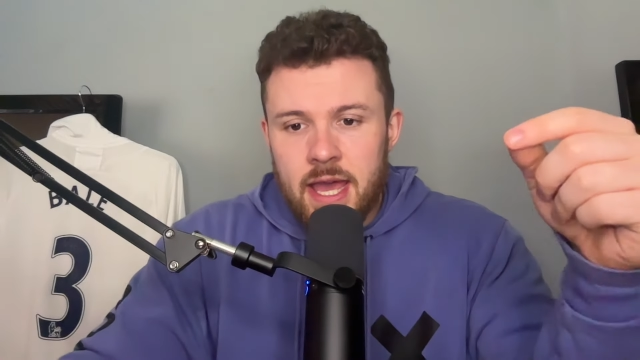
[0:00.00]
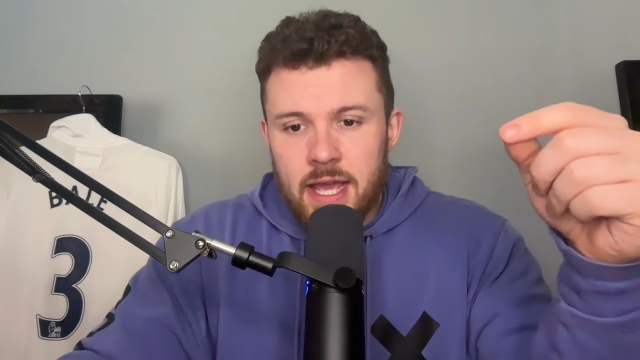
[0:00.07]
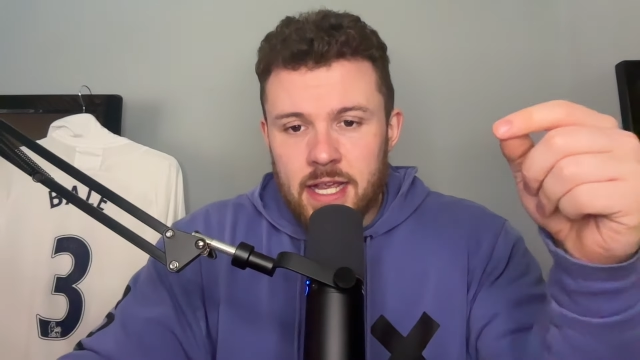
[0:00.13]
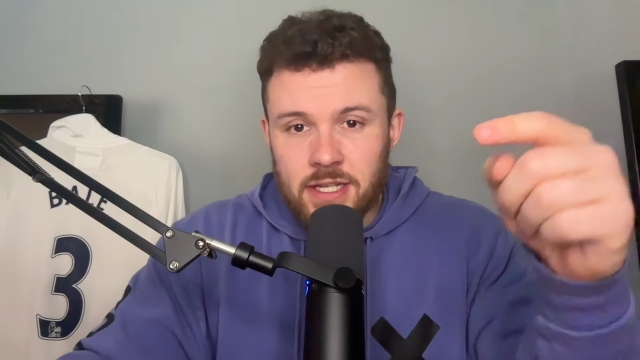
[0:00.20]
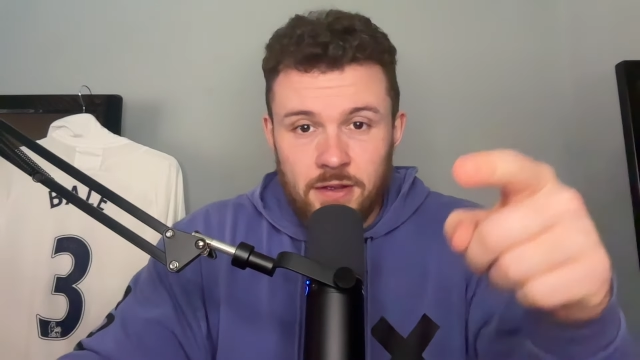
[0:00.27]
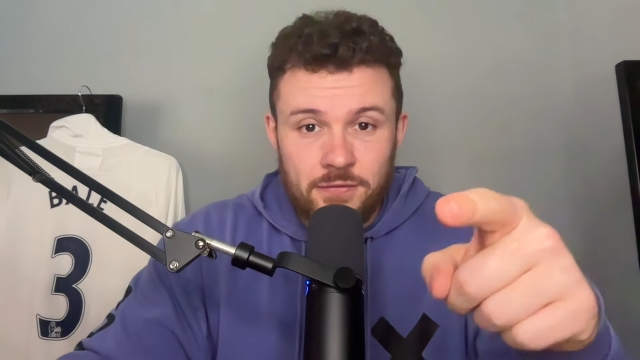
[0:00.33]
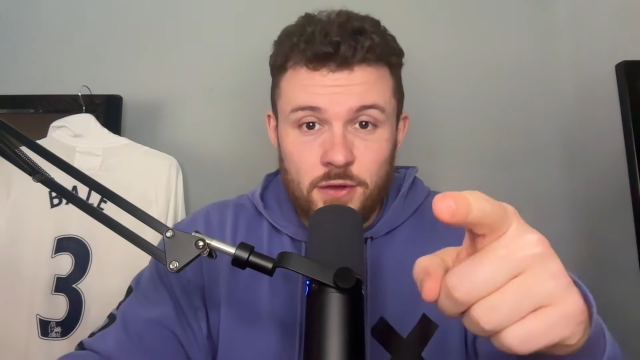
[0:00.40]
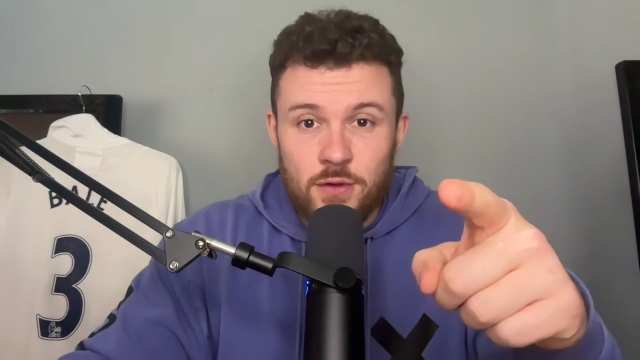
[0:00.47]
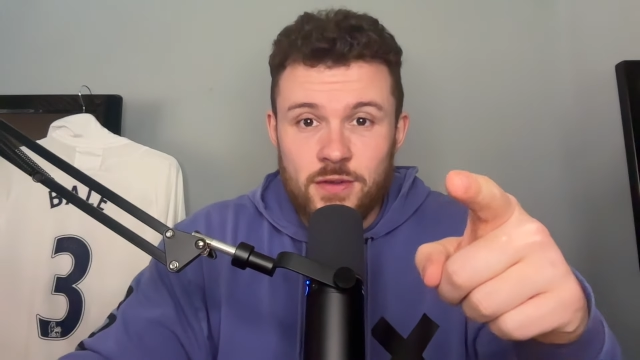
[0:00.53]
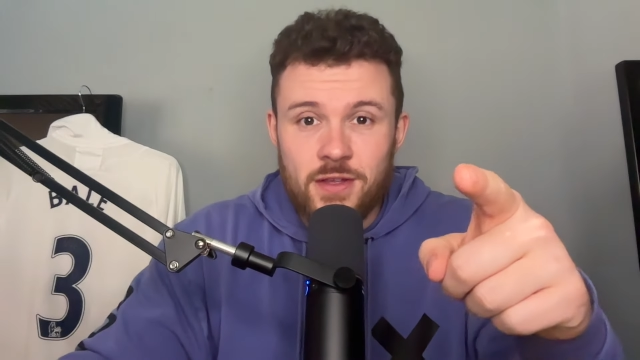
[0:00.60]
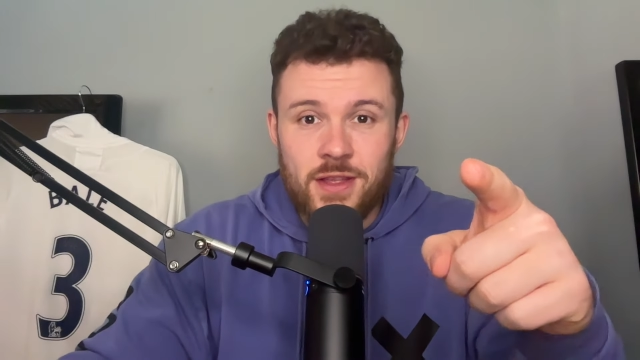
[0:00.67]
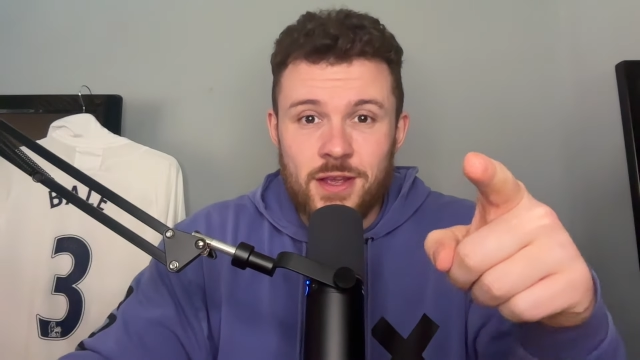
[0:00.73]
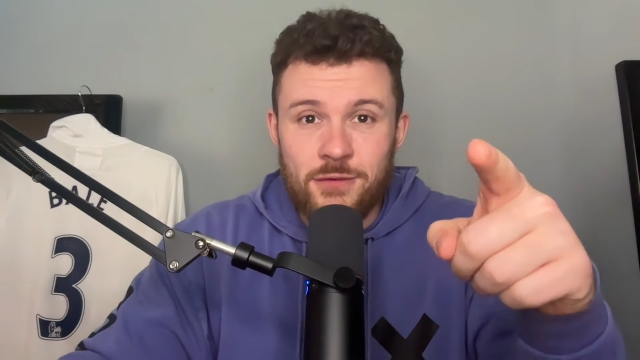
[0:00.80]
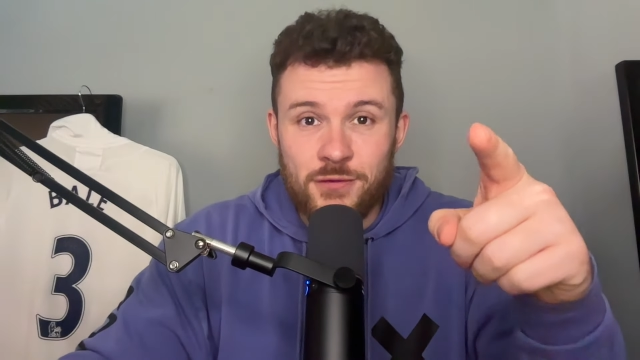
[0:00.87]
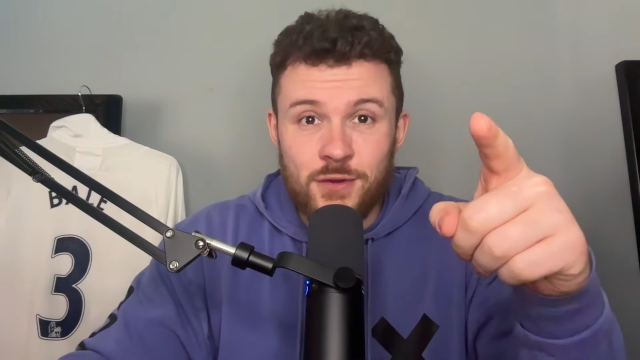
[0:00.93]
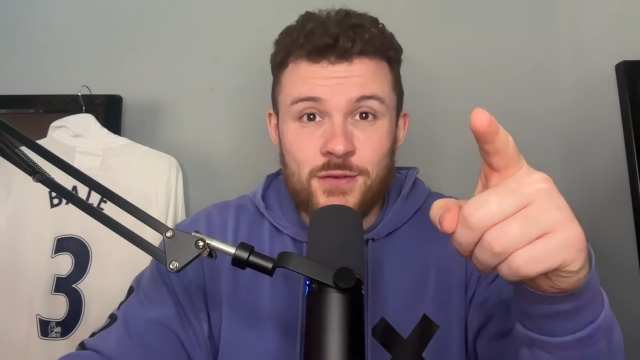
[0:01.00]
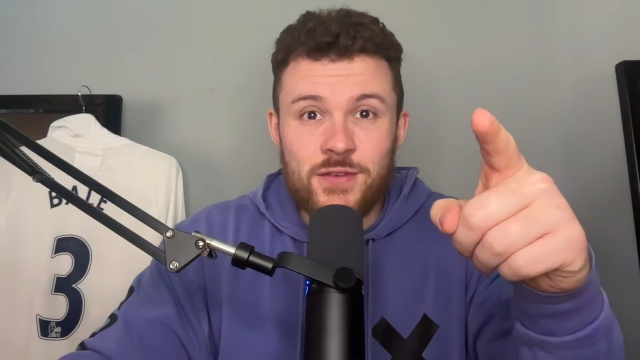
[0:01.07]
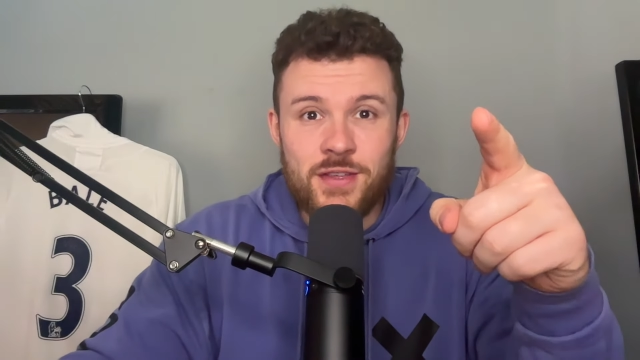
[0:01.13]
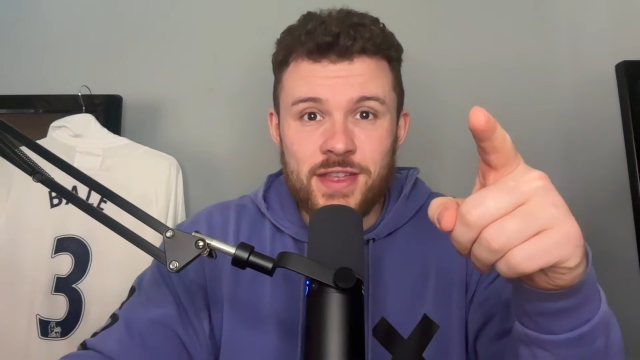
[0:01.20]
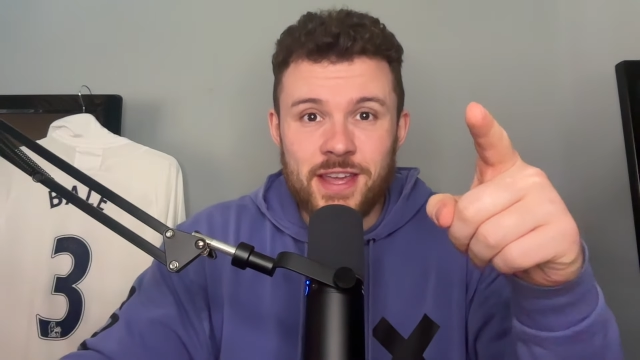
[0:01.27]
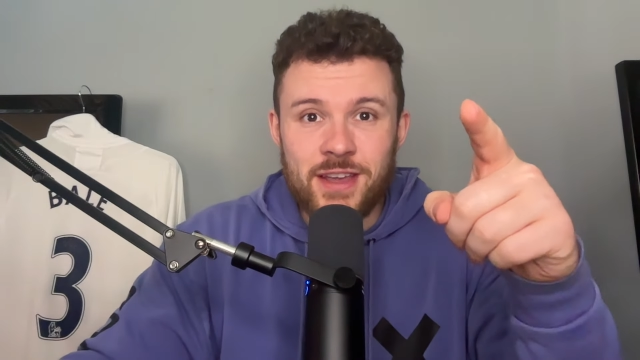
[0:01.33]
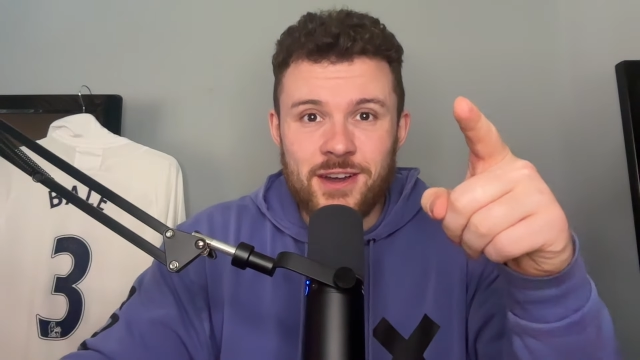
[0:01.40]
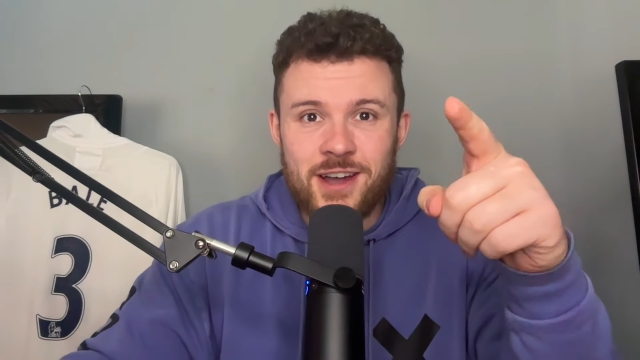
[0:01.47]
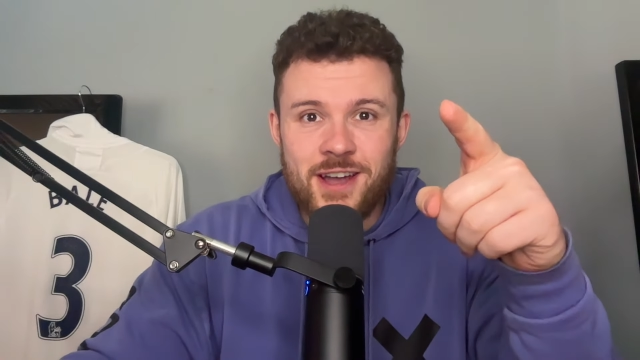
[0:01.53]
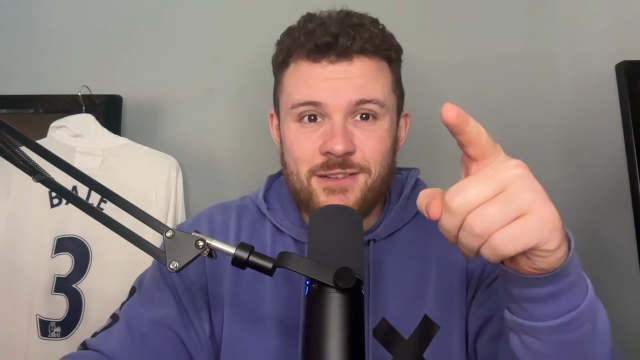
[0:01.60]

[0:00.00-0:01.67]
Because if you if you, of you think I